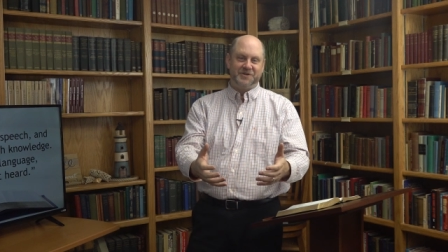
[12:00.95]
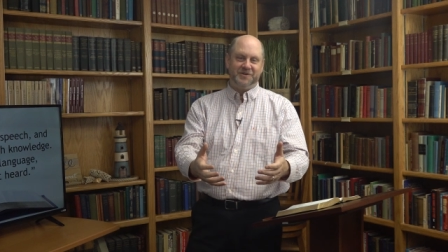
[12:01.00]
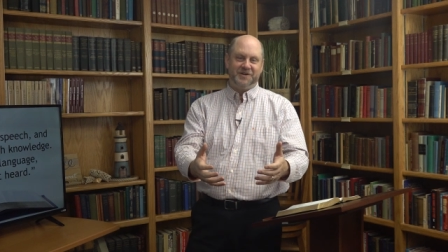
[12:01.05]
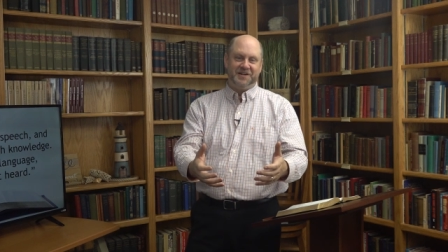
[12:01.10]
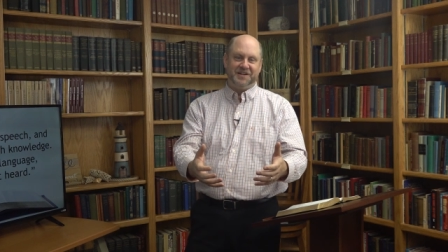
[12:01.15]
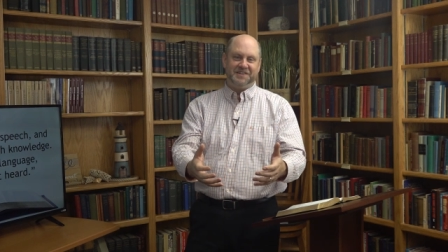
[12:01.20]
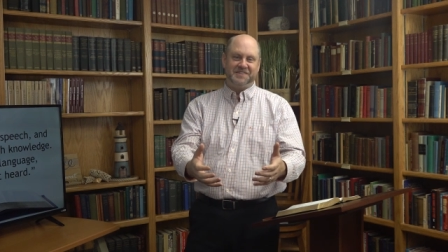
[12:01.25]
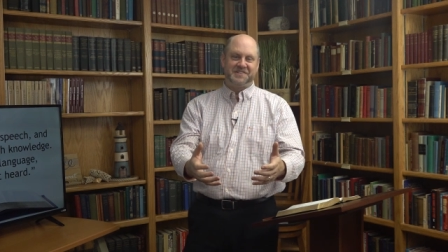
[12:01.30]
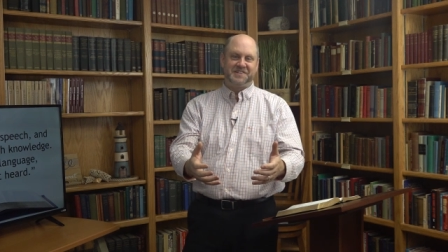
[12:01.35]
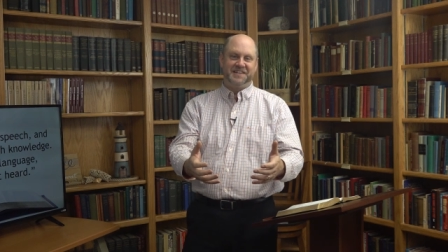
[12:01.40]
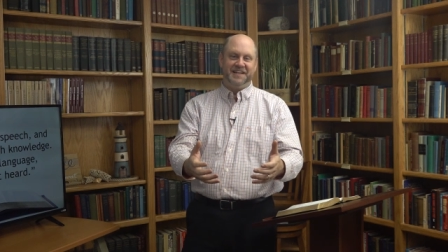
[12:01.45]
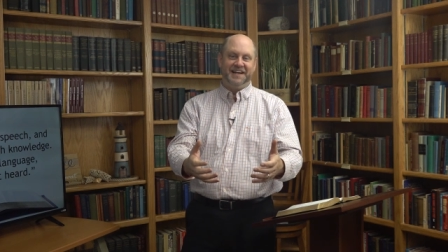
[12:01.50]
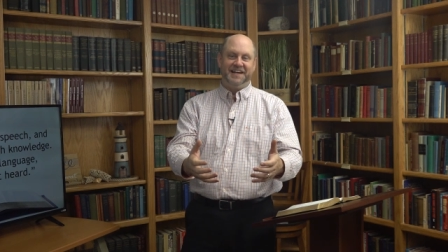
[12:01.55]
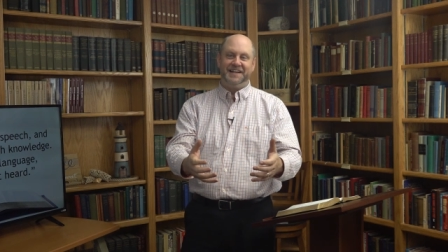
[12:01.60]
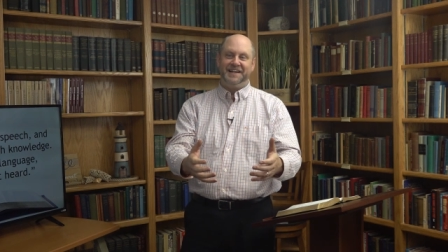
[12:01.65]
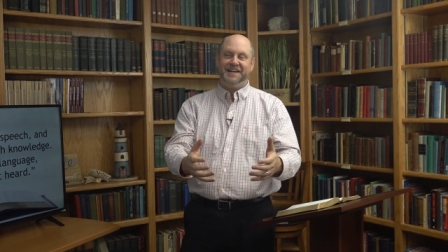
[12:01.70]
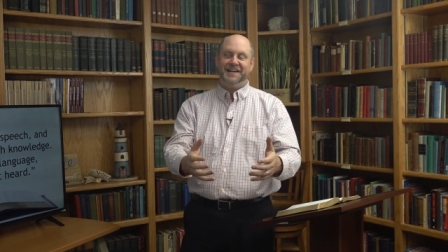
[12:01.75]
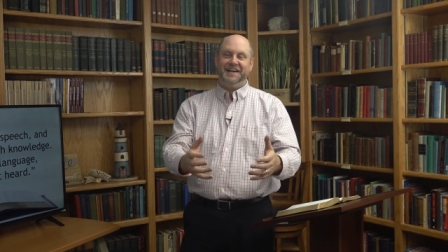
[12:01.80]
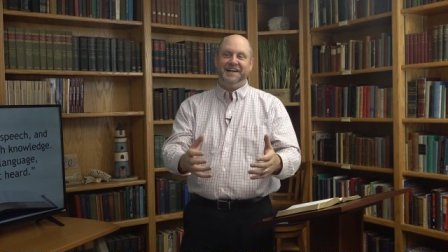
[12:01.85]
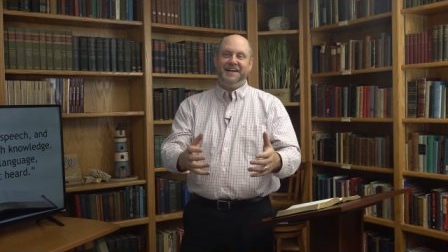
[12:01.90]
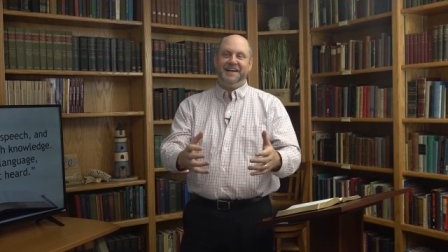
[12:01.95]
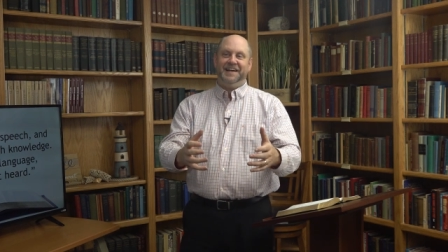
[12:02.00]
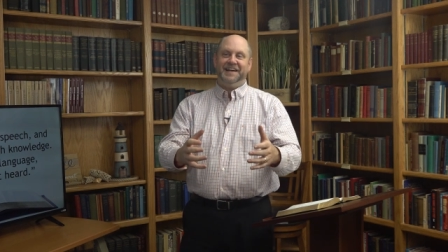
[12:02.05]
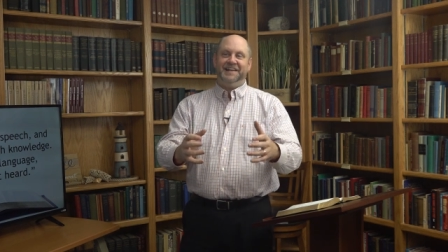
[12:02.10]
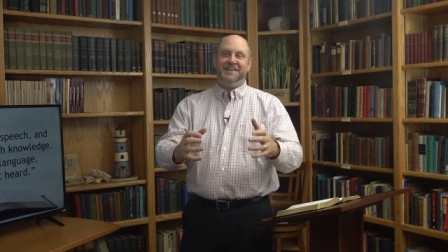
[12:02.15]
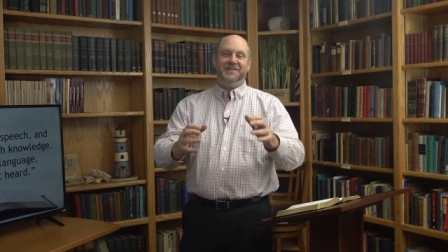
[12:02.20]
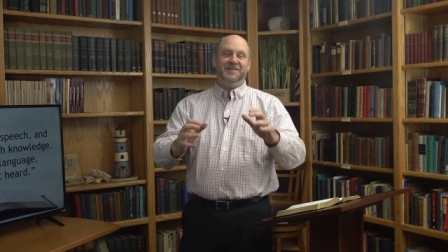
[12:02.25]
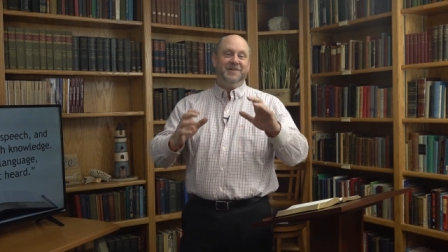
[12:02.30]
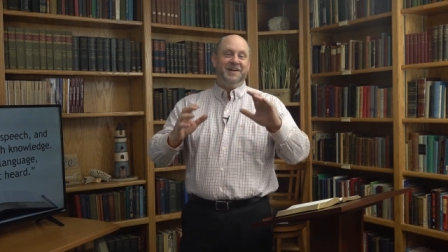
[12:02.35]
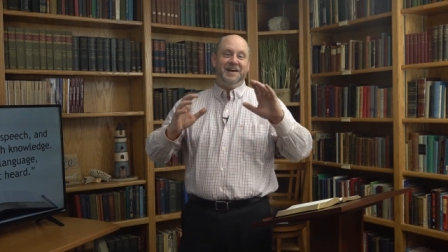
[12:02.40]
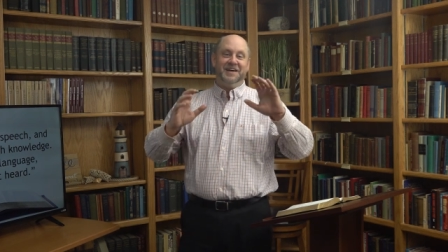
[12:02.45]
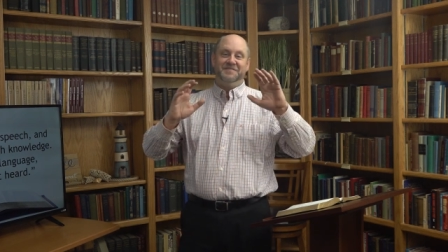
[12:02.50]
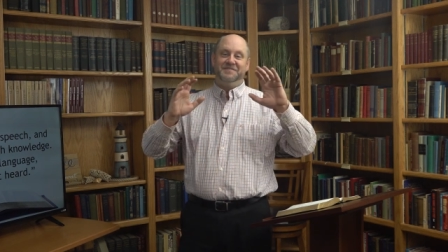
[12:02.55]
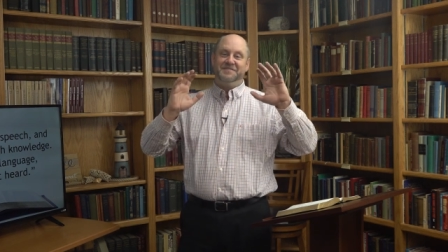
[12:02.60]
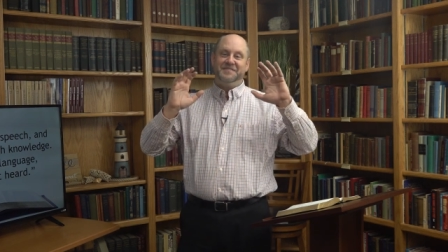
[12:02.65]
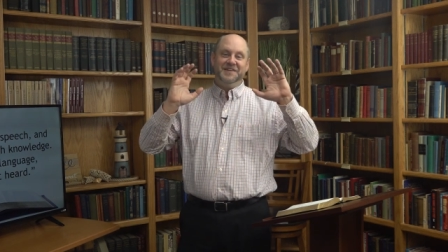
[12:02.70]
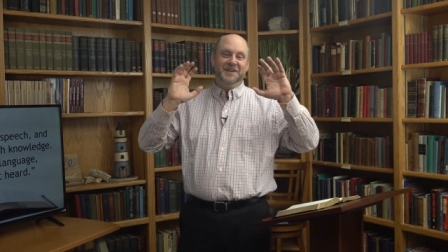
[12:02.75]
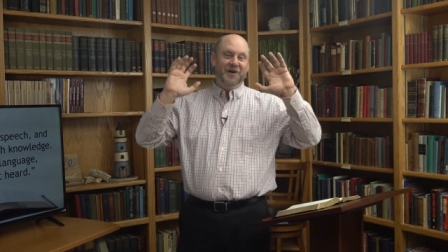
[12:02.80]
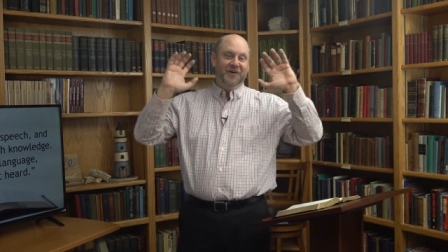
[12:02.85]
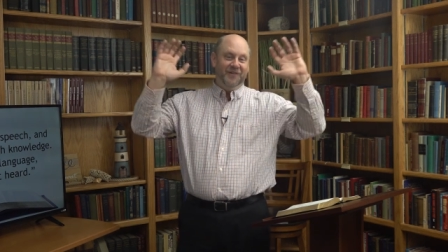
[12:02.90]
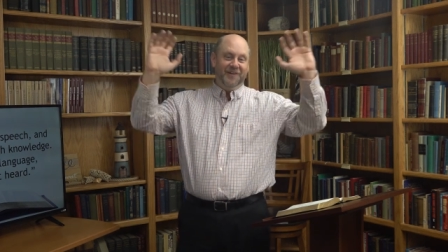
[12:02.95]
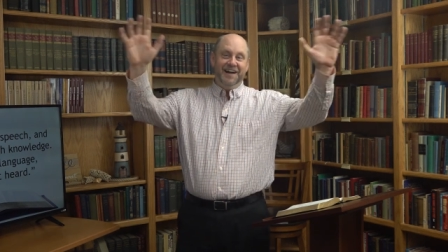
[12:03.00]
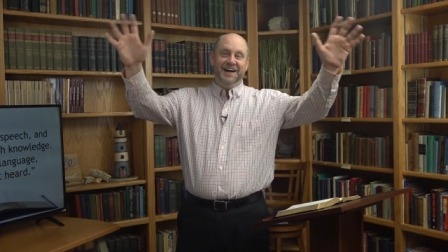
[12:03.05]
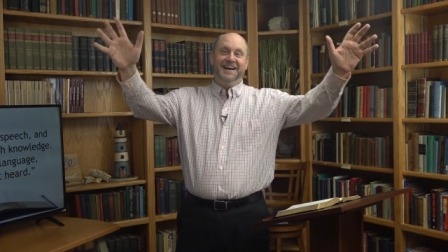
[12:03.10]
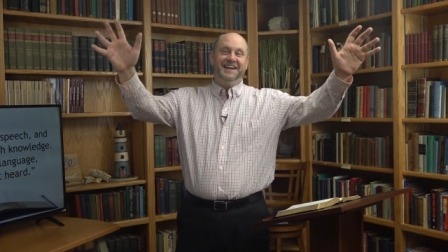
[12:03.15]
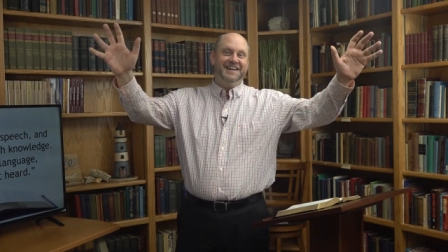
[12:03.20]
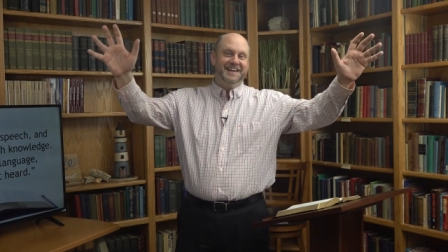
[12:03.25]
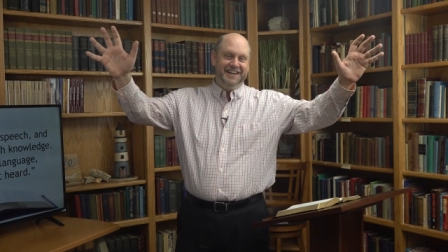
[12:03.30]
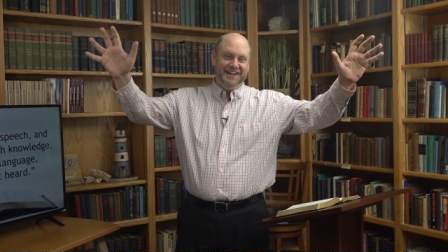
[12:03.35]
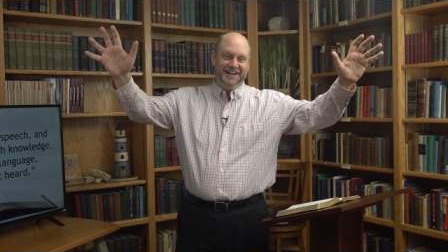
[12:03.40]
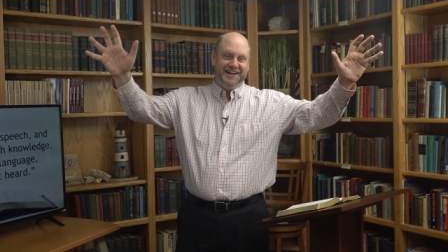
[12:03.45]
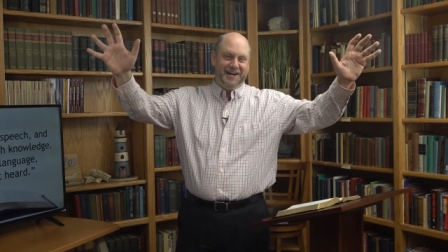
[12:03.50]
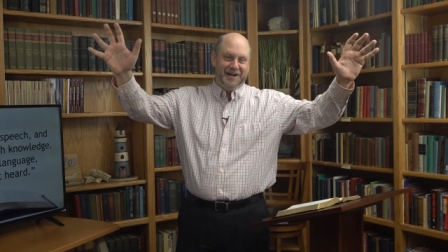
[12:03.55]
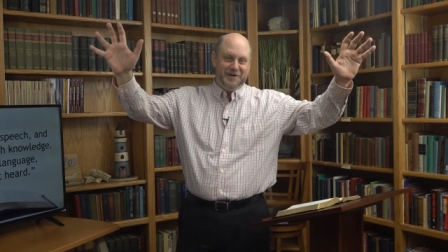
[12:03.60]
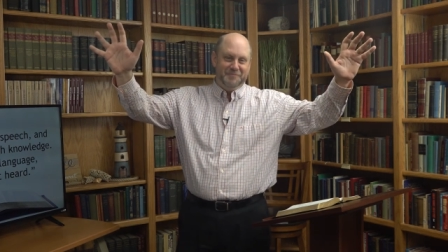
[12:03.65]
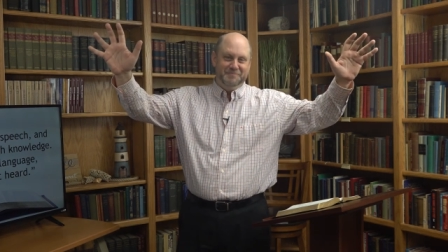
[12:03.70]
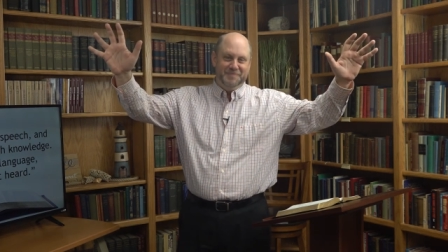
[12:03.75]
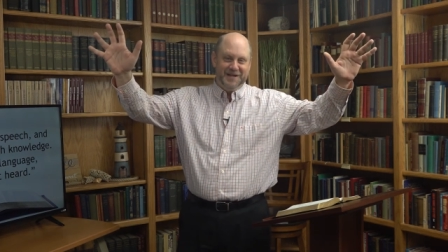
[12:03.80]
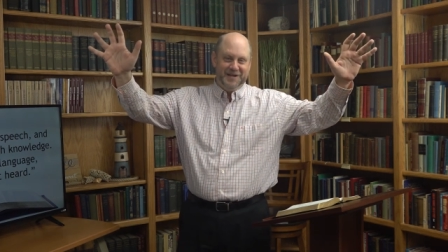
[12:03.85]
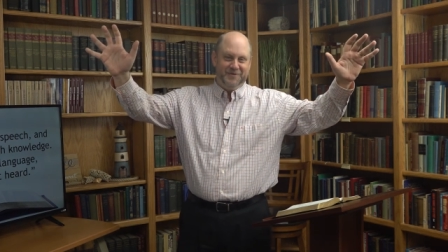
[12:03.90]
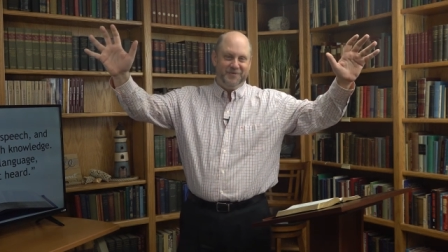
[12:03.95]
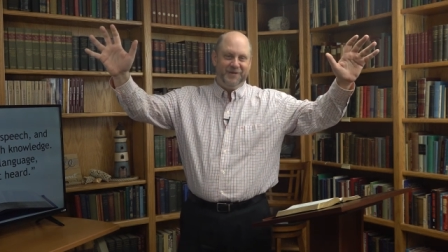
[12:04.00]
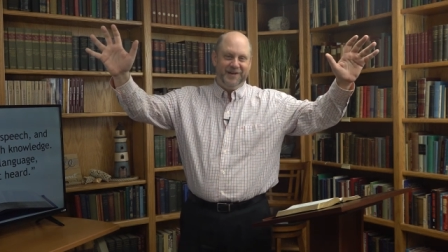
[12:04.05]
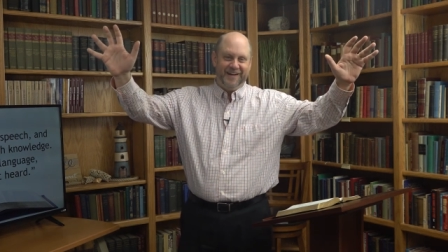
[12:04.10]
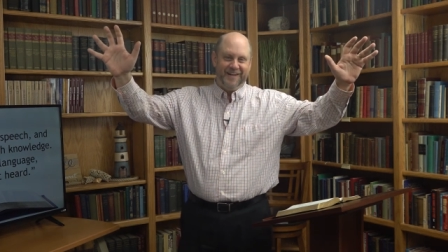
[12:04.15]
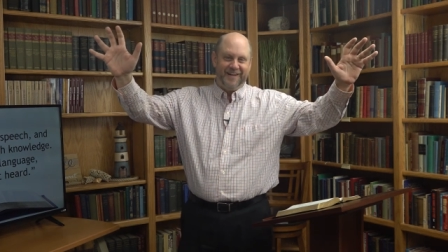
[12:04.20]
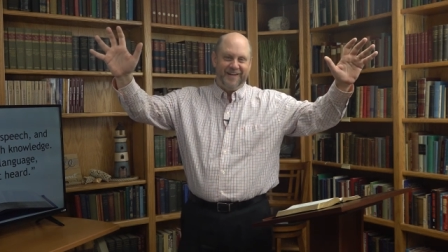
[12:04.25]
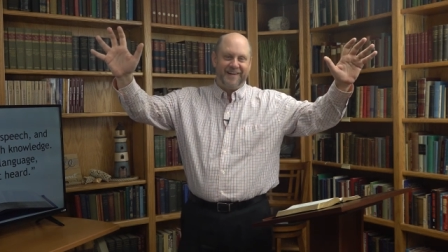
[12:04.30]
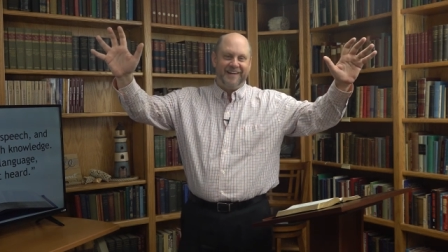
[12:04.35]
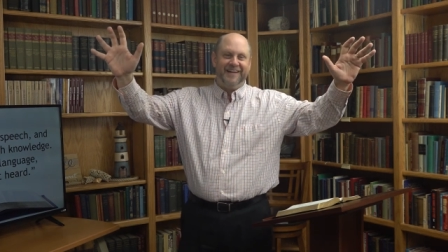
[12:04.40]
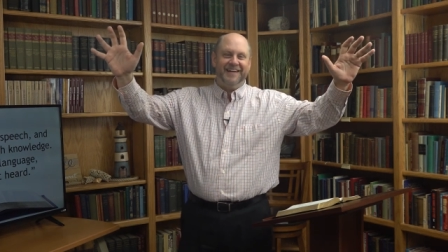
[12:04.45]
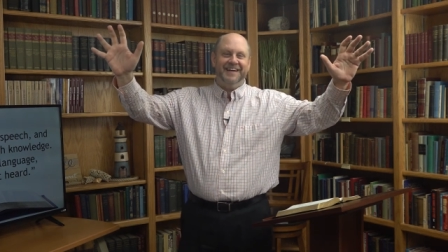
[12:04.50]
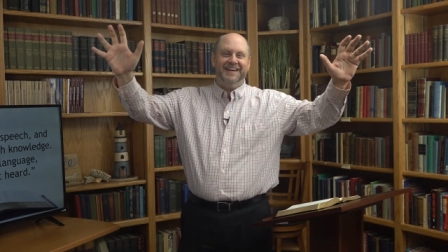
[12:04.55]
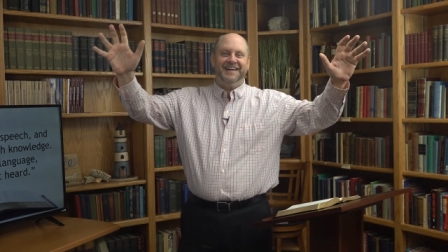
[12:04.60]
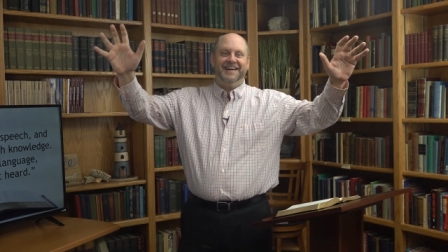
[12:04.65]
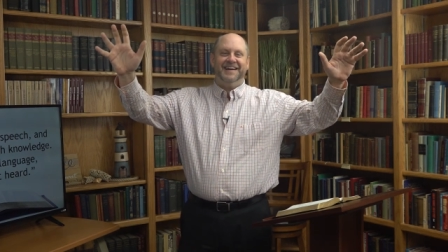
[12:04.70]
to us that you have no idea how big we are